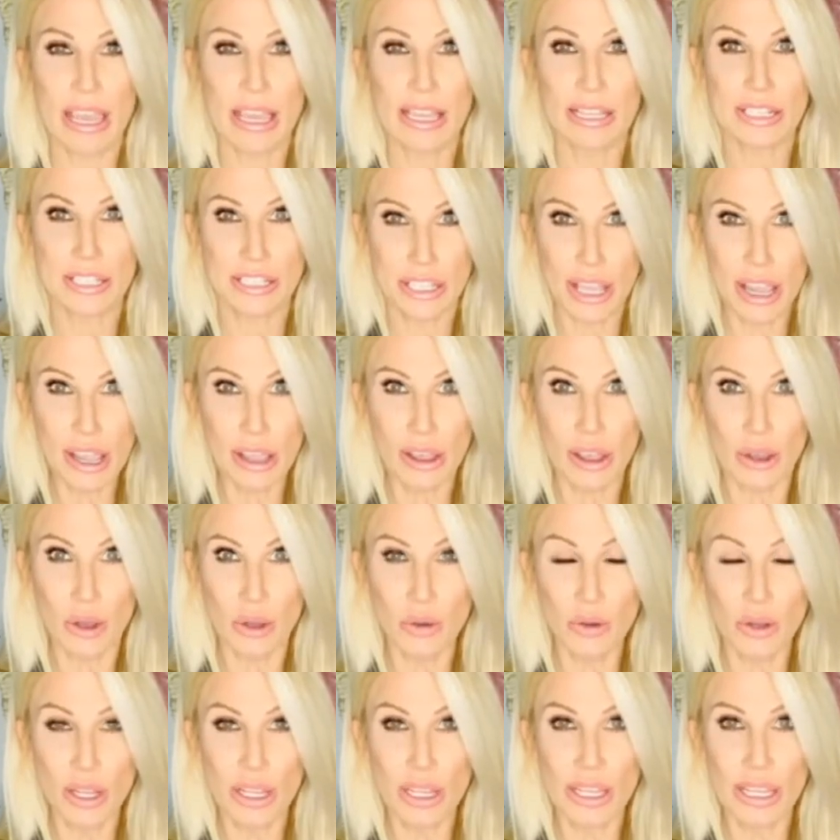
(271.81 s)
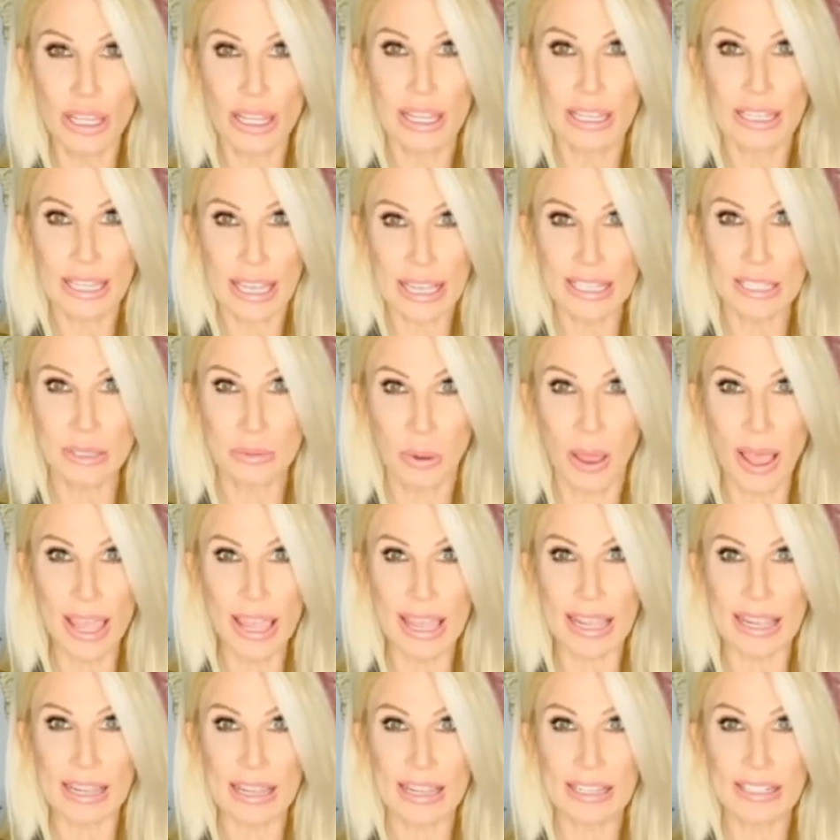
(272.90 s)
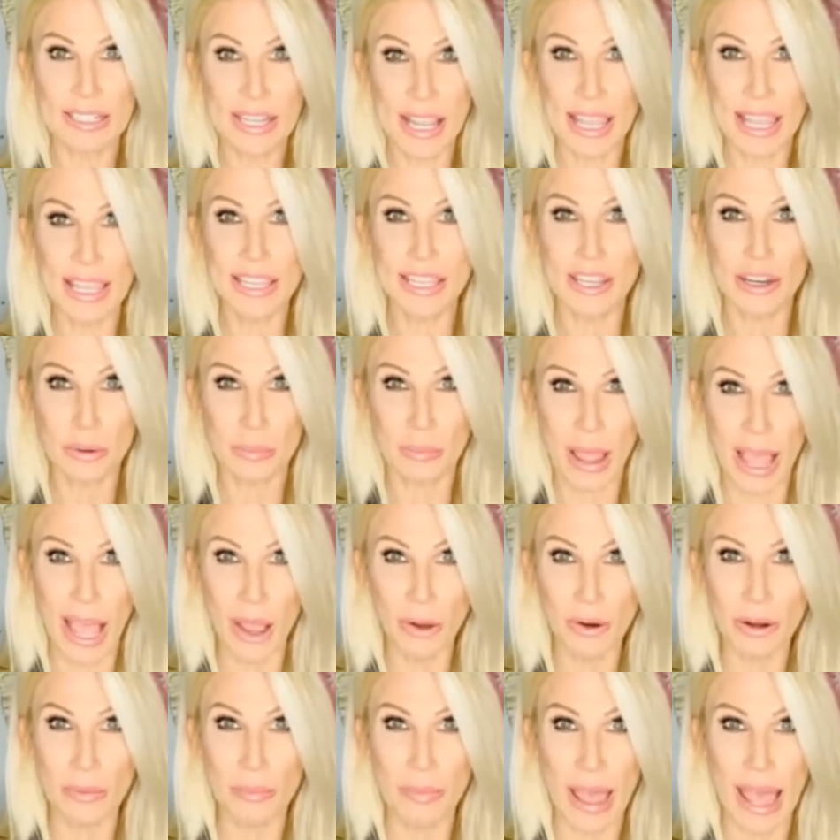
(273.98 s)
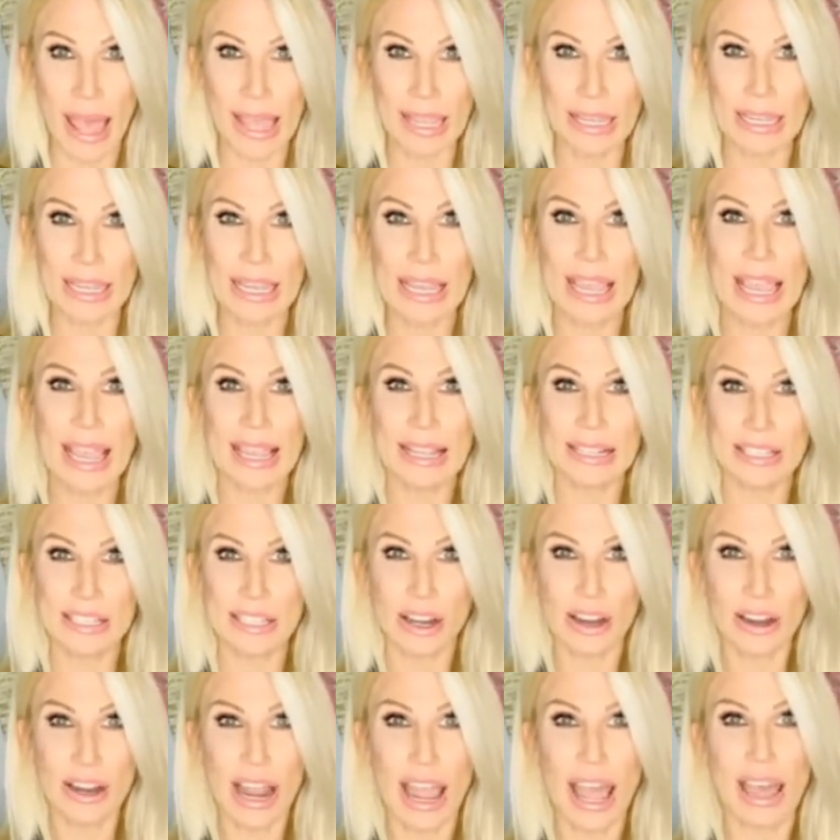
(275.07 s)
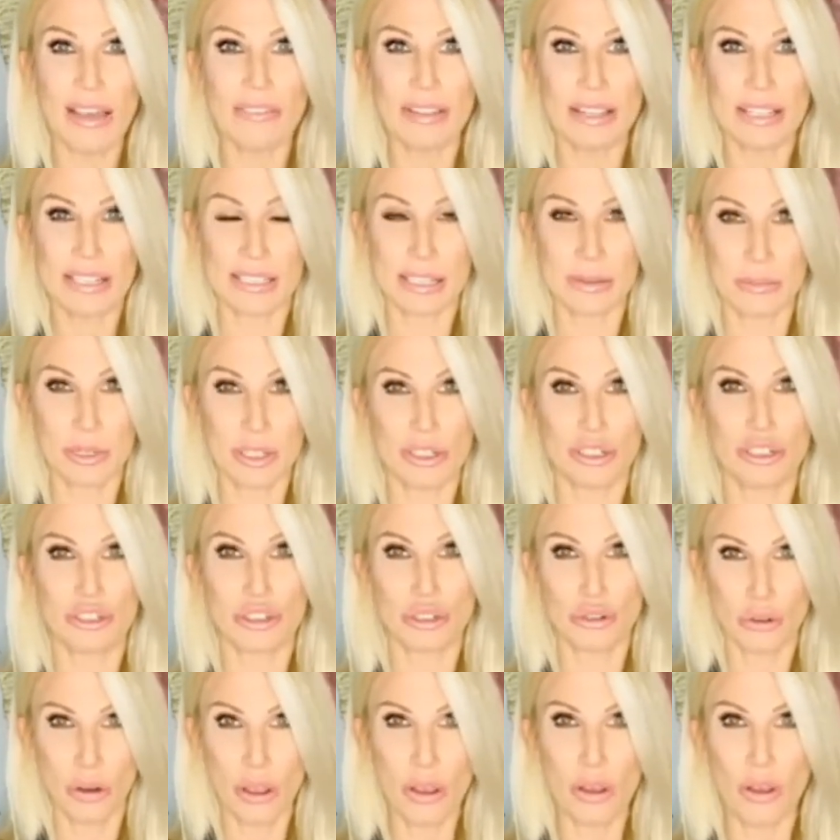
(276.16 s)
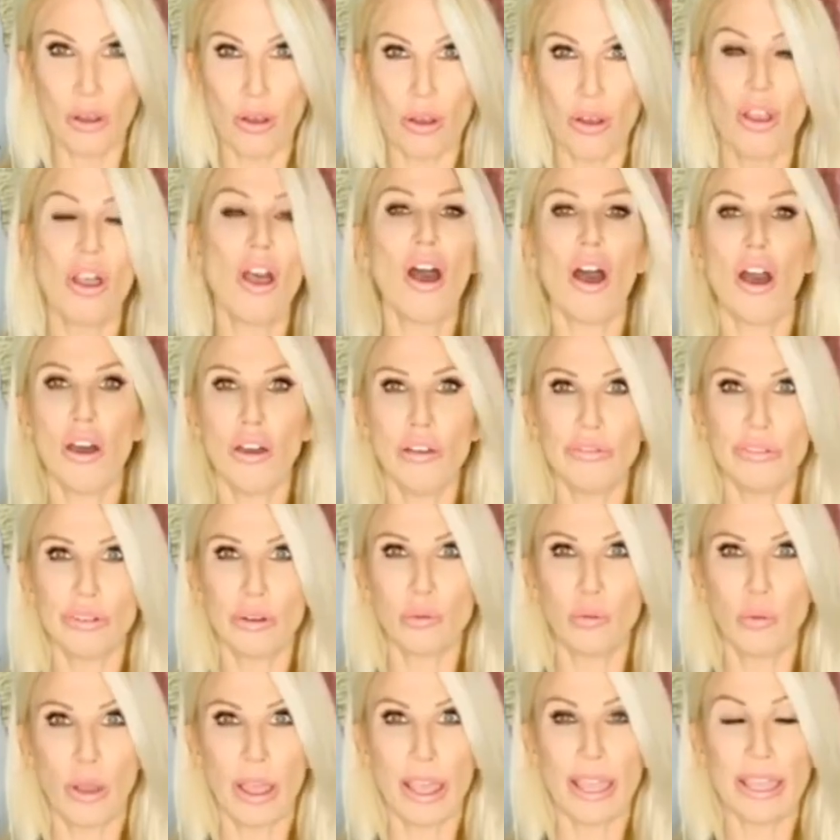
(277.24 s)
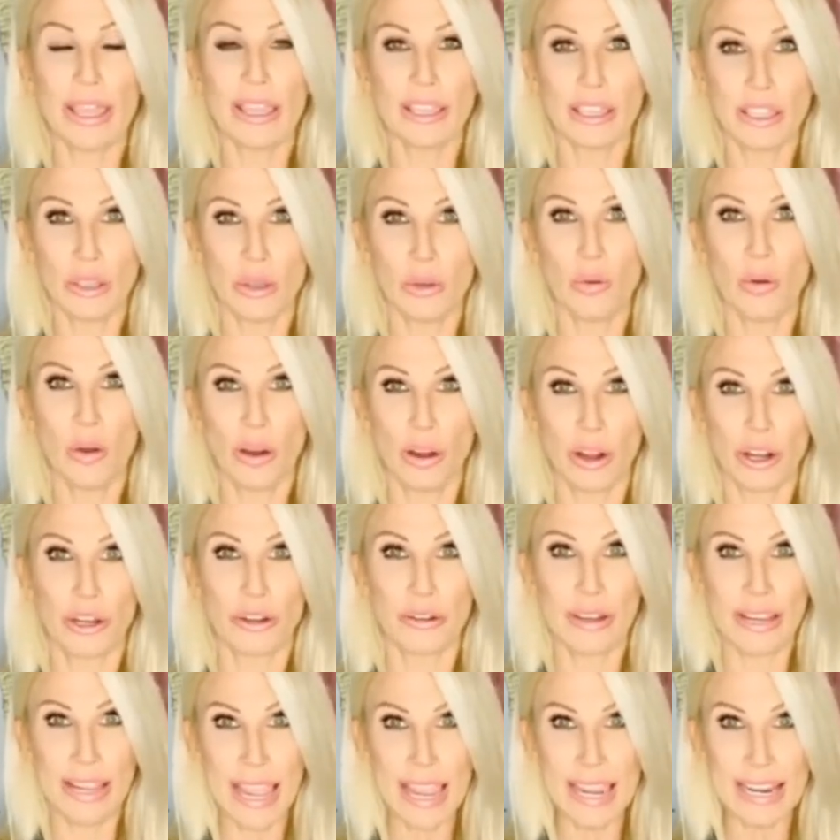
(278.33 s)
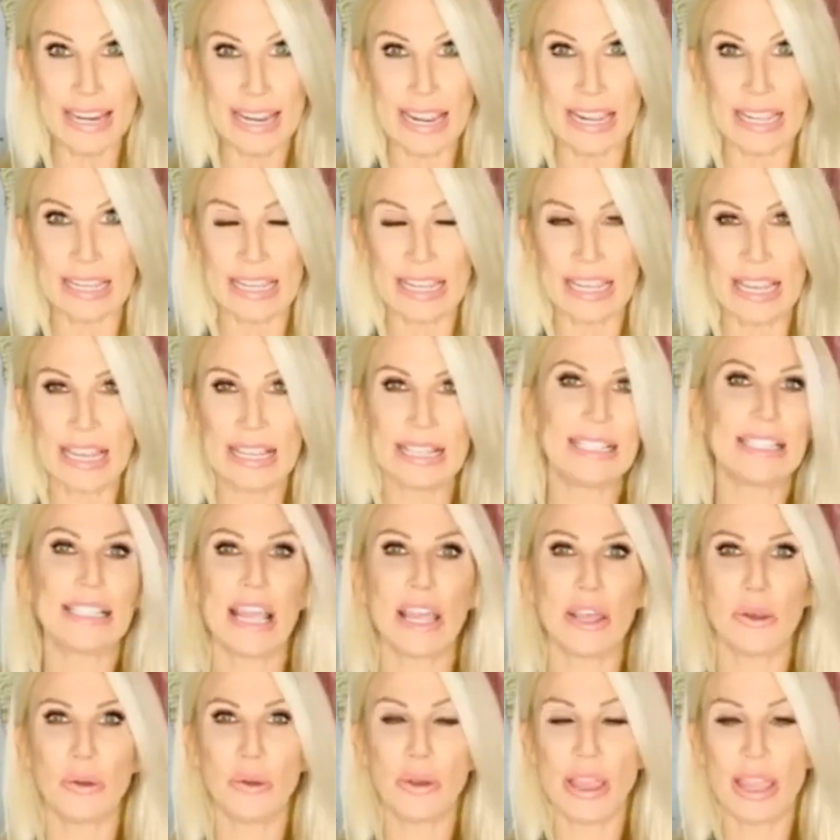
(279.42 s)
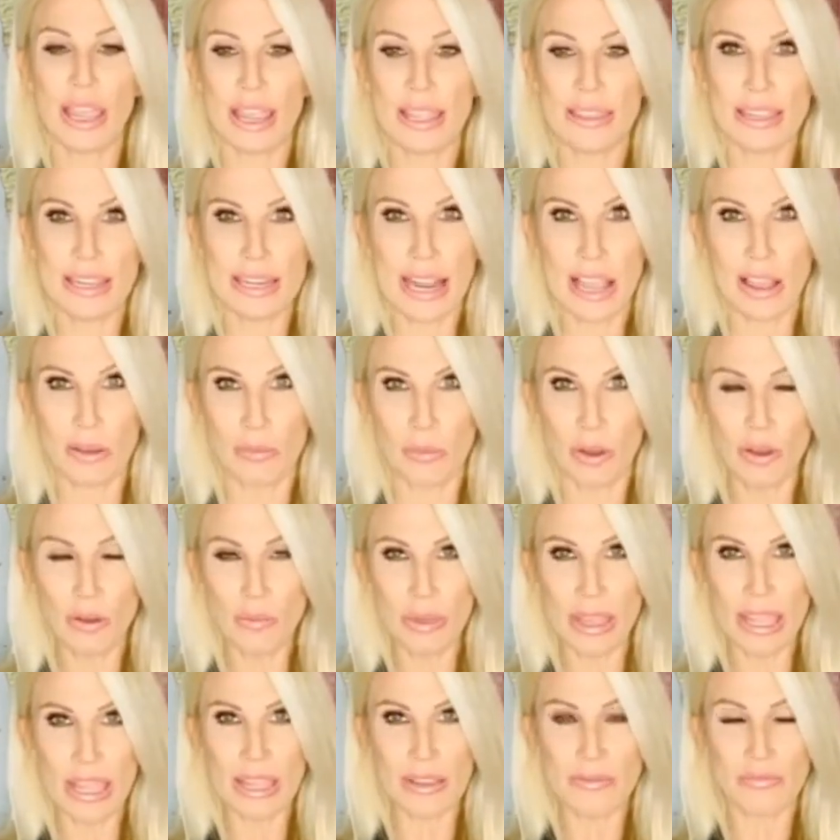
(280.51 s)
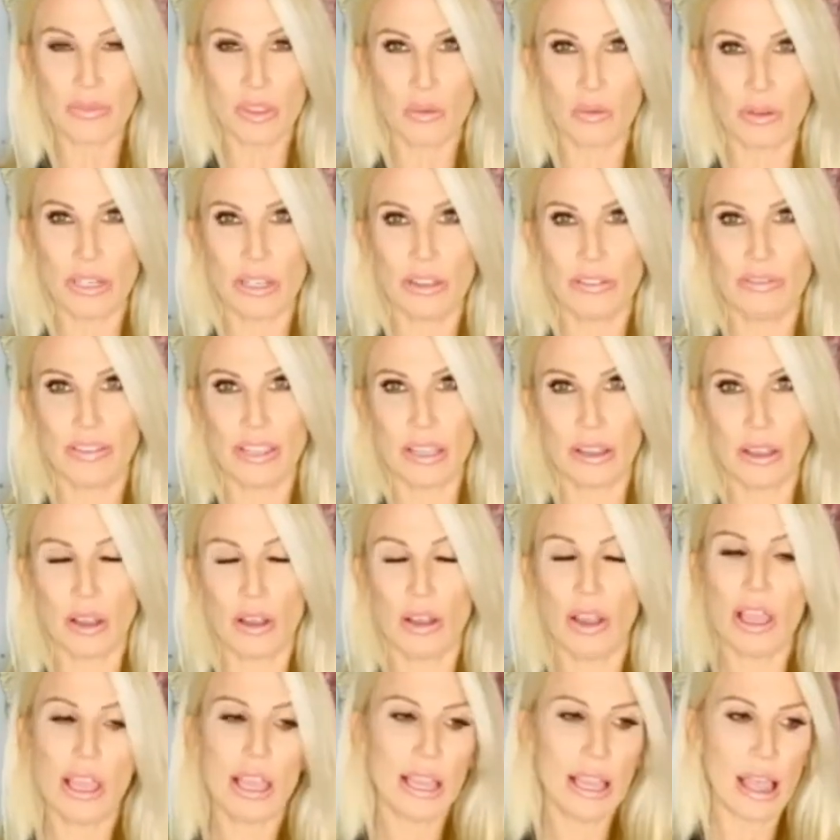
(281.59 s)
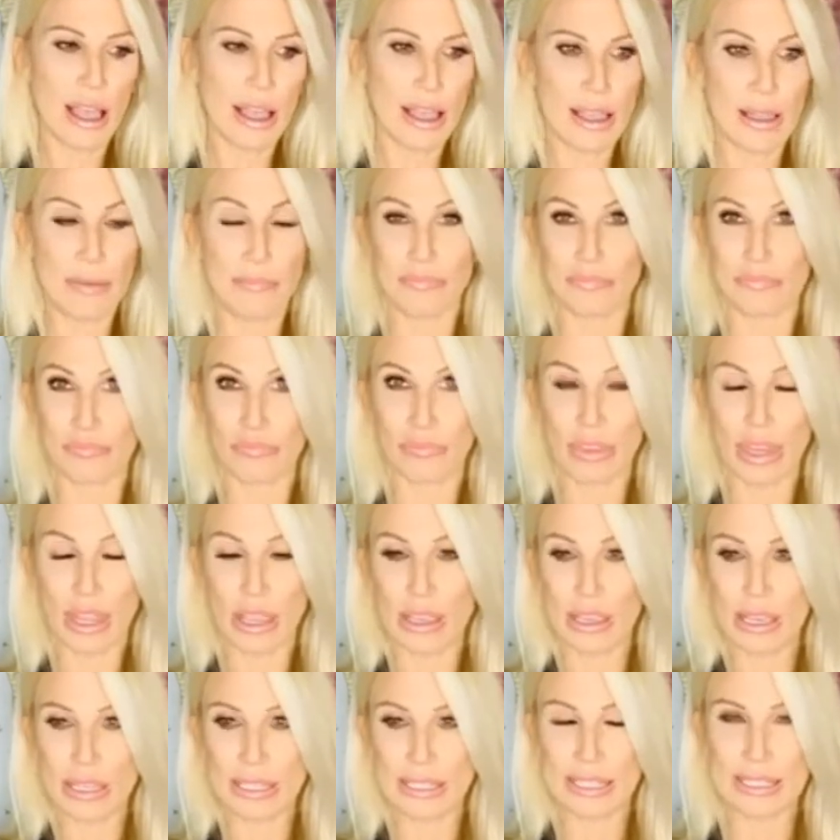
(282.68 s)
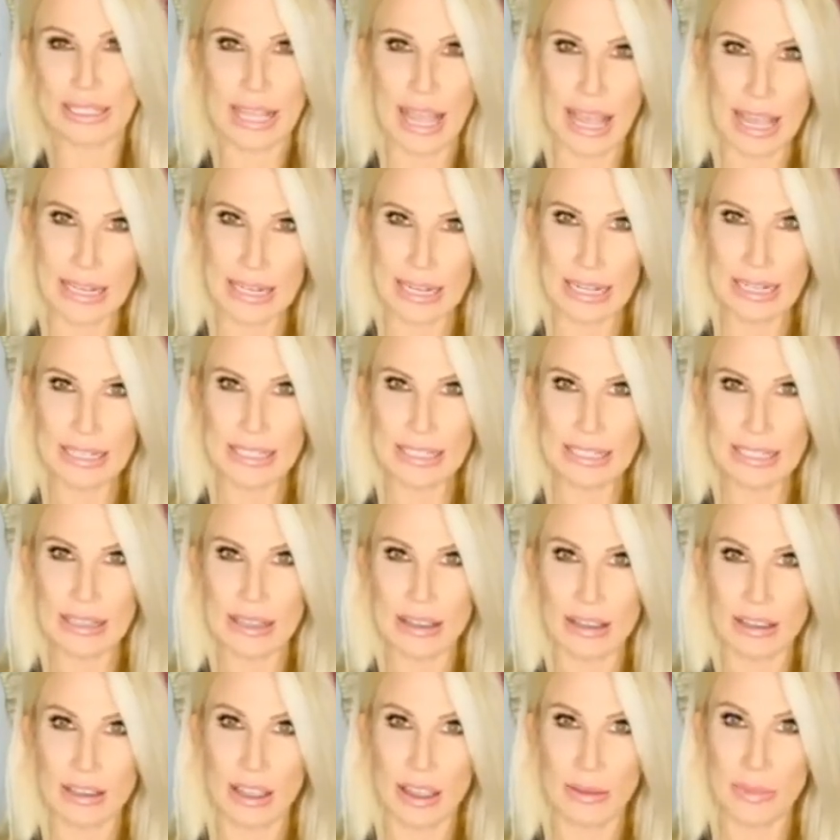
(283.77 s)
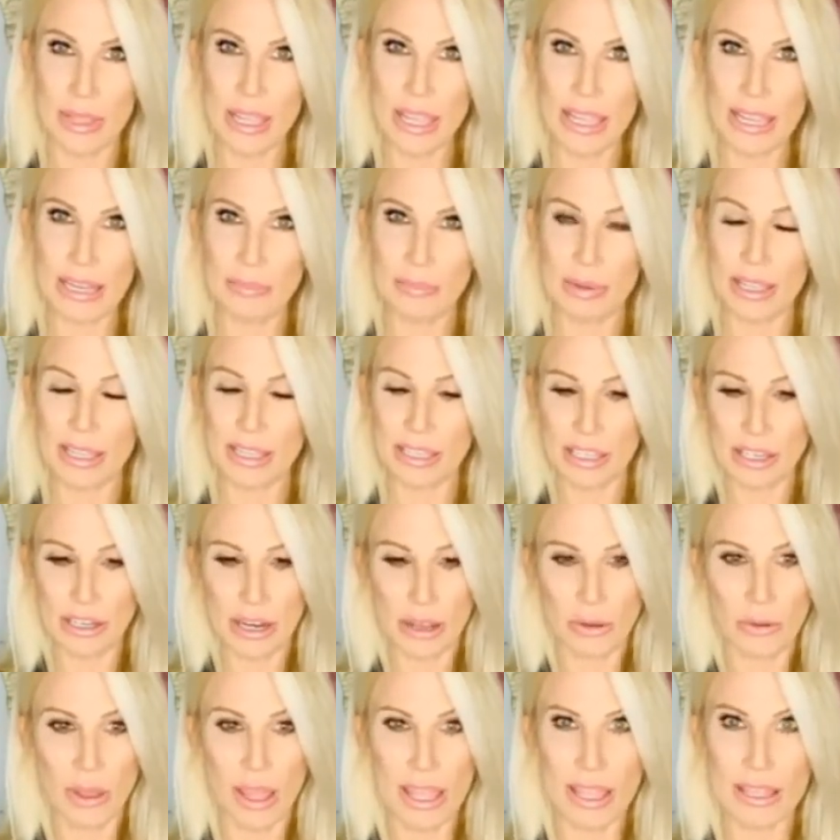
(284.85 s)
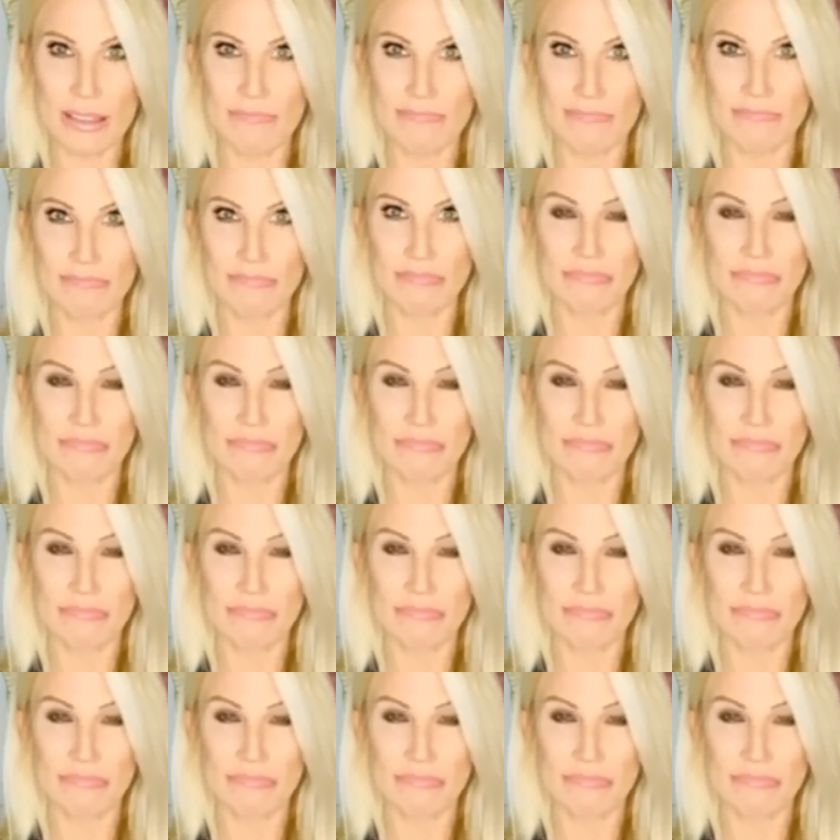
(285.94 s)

So guess what? Take your power back and start having some control over what you are creating. So in the now moment, when you feel sadness come in, be like, you know what?